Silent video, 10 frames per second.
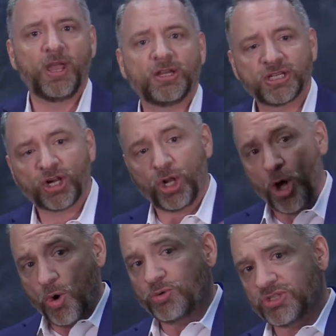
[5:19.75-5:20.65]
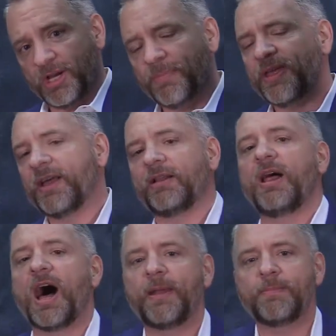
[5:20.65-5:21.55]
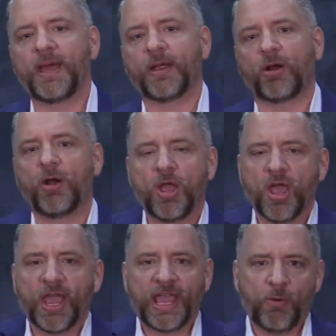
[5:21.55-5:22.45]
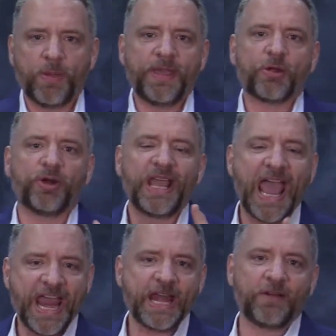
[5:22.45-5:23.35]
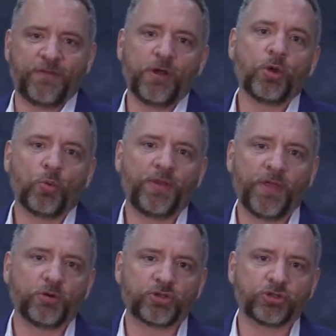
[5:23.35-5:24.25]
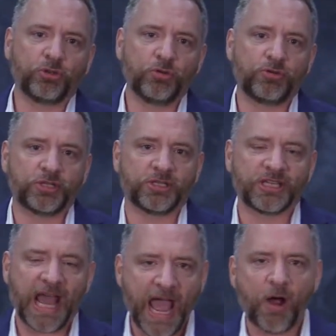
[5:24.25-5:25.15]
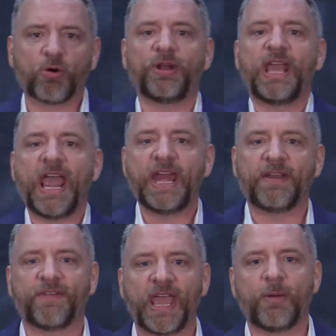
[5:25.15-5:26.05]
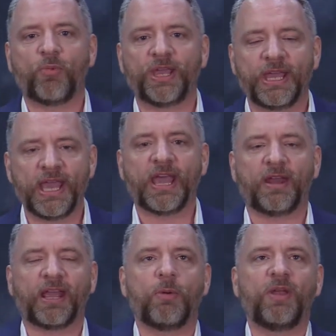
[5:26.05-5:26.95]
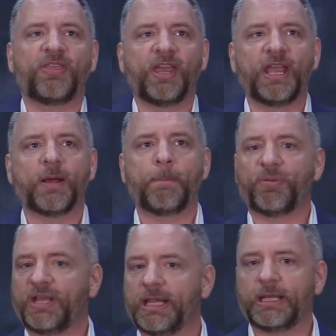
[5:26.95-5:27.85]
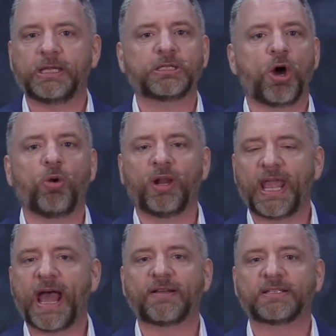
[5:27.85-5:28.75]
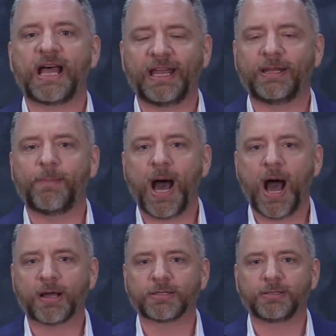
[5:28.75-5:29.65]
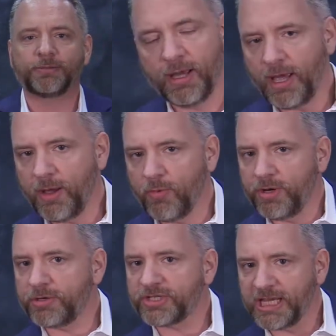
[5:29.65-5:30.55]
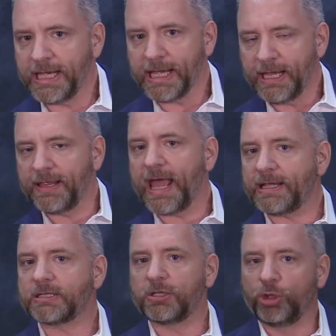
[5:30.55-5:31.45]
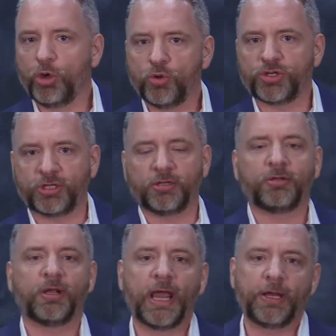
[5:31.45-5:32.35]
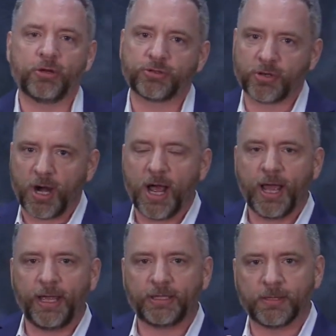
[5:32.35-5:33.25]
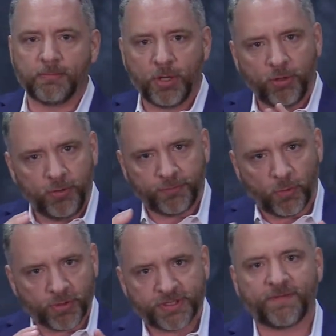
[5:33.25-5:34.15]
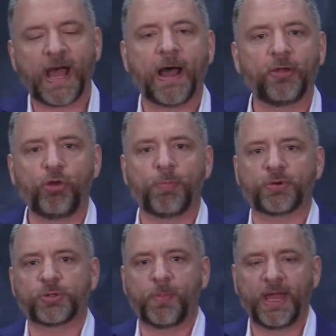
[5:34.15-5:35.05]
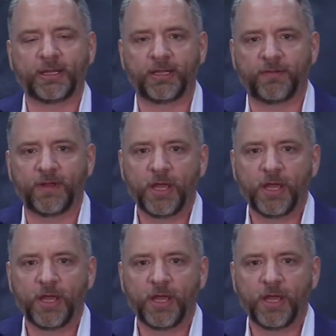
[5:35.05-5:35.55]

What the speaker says: to close something a lot bigger? Can we be creative with those solutions? And how creative can we get? Can we think completely and totally outside the box? And when you're seeking that solution and you're trying to move towards a value perspective,